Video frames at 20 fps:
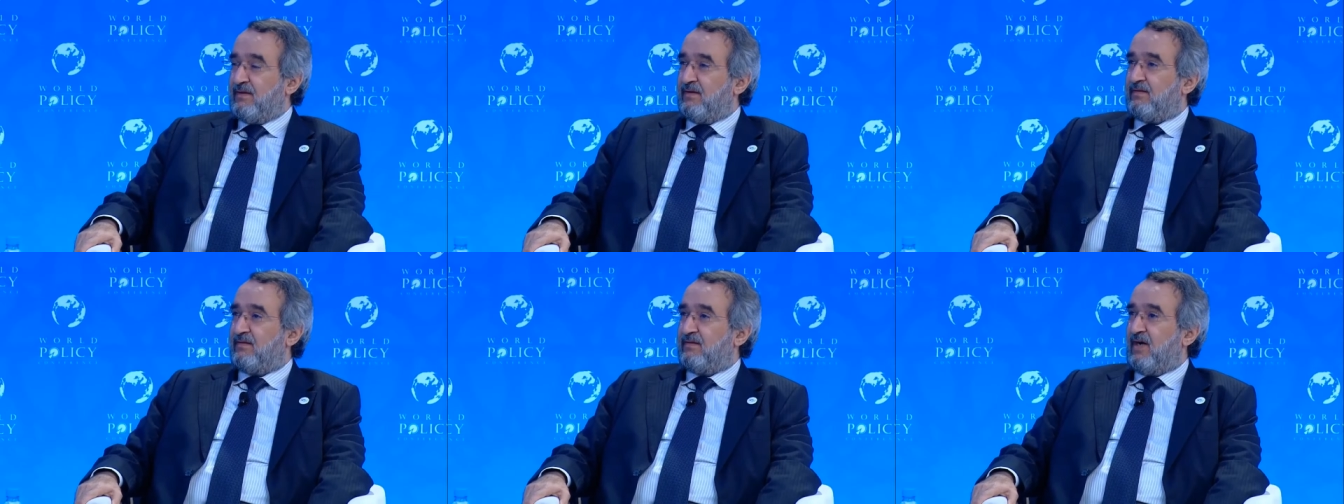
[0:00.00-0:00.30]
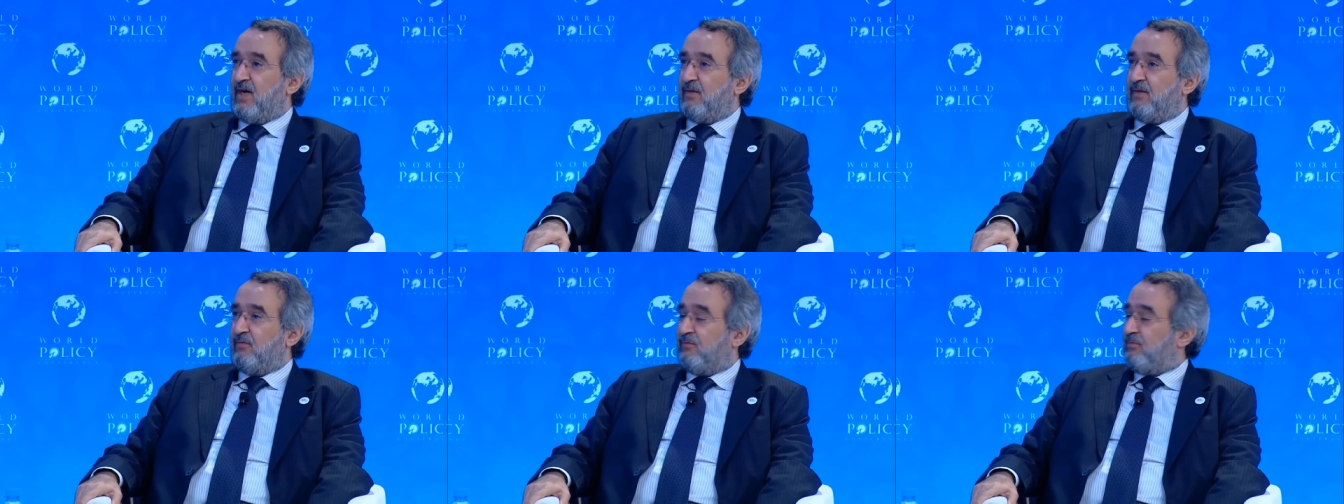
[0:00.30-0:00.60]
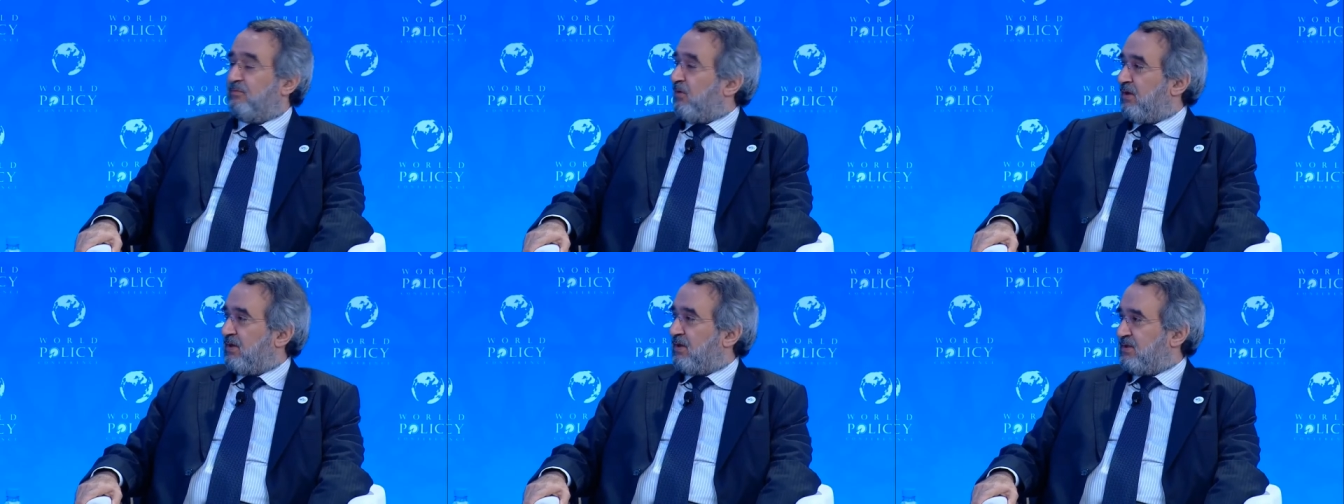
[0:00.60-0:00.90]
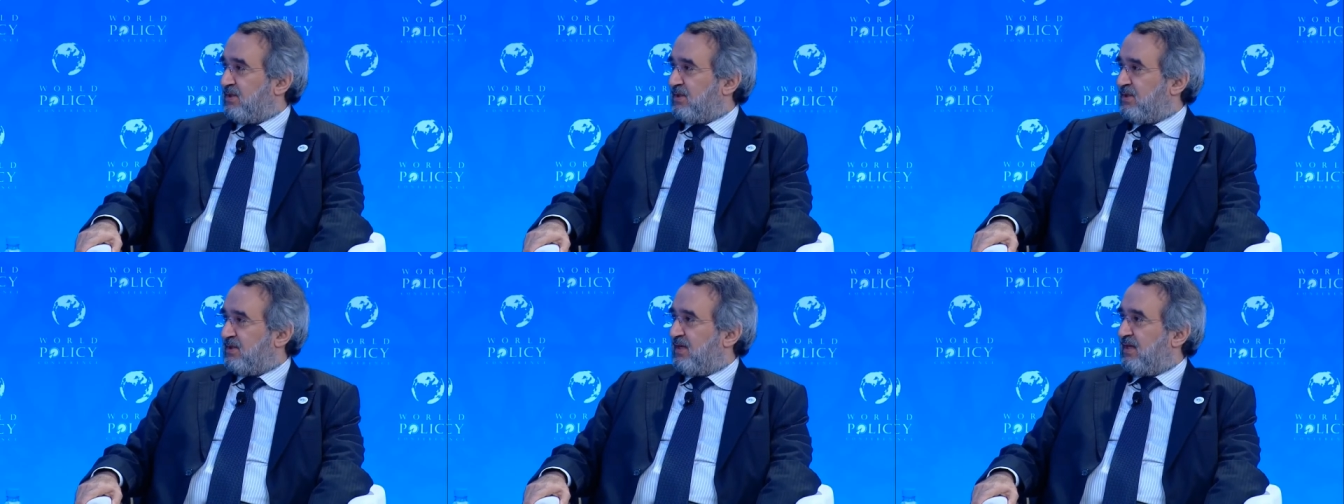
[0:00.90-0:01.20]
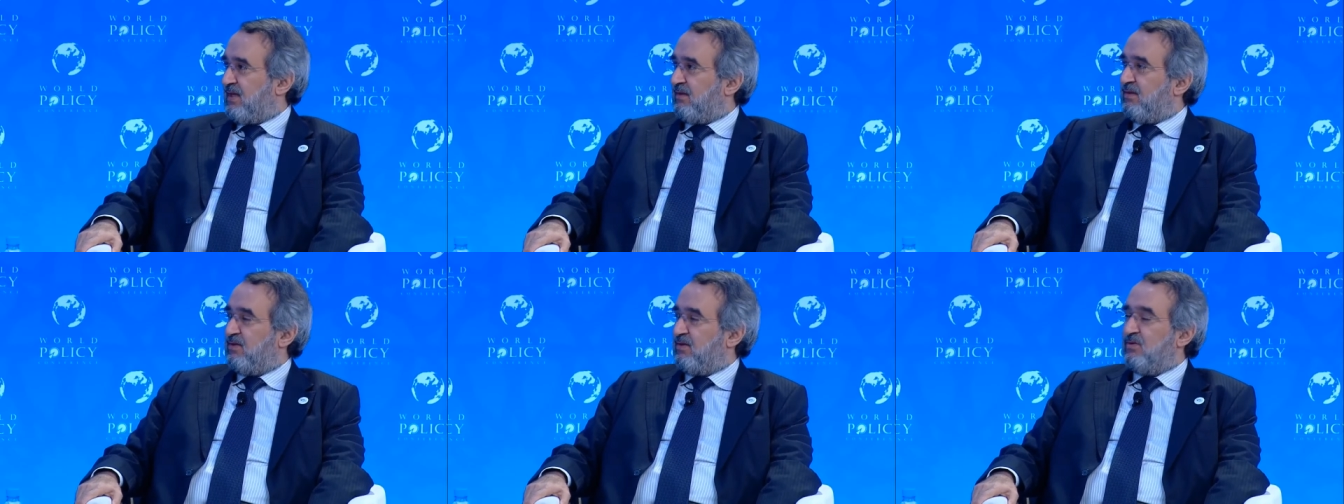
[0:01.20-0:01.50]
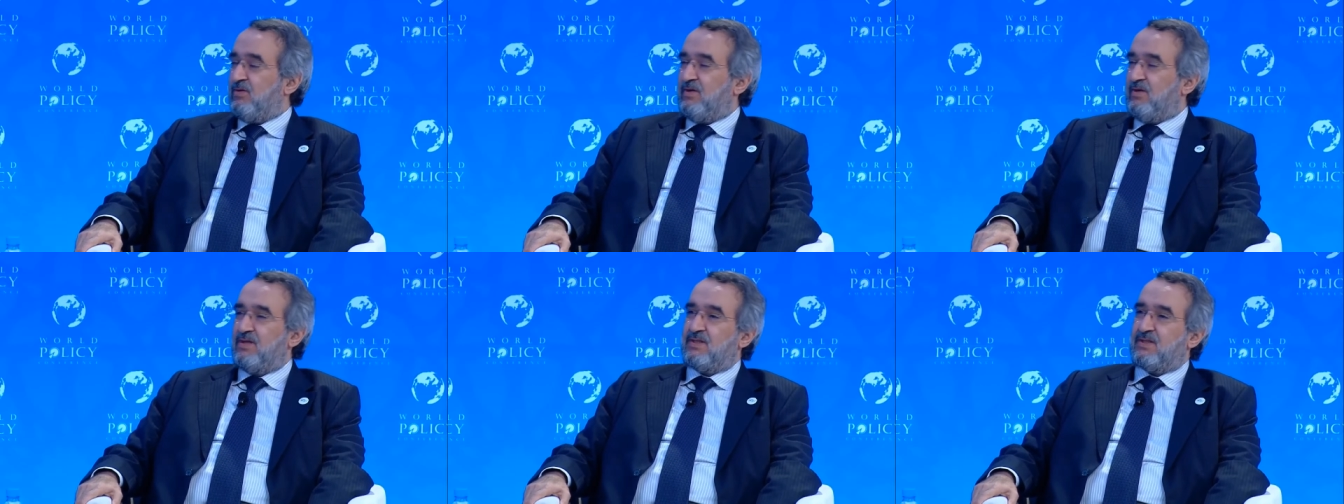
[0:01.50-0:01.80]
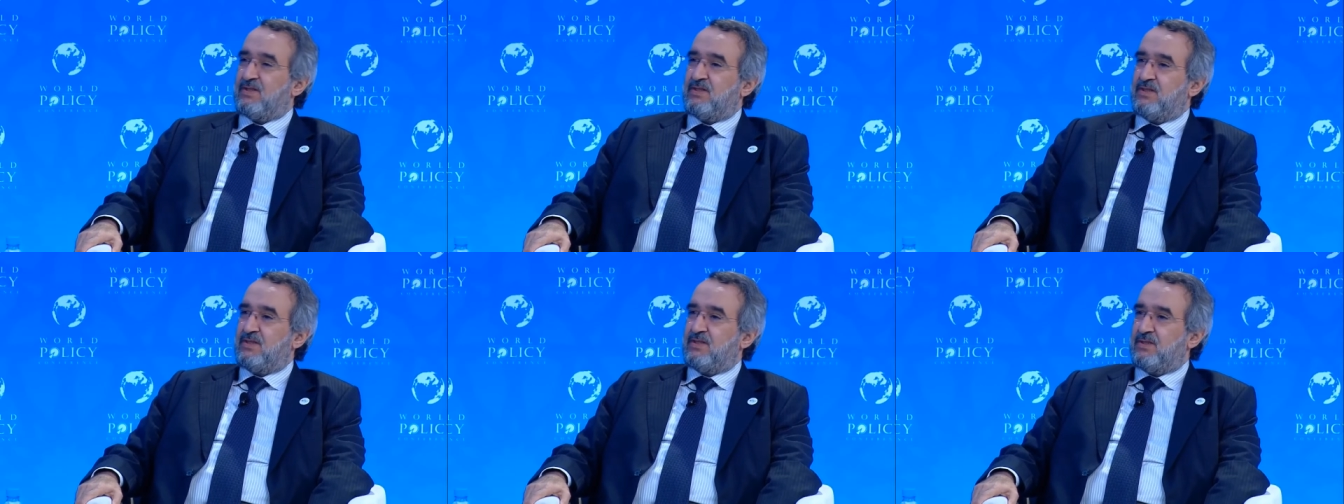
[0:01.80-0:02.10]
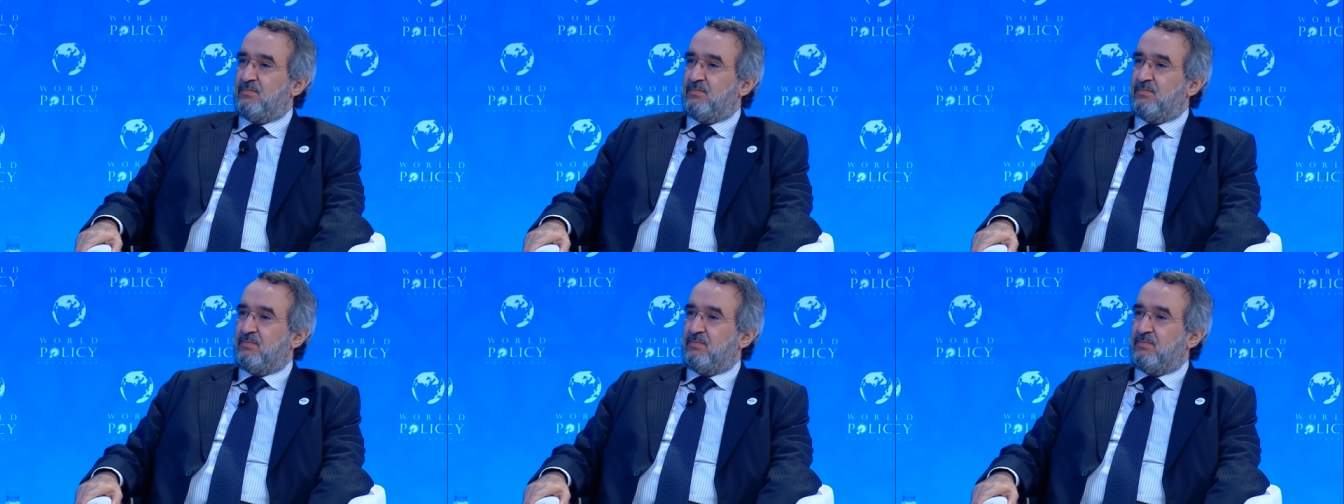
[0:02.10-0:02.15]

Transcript: the type of policies that the US is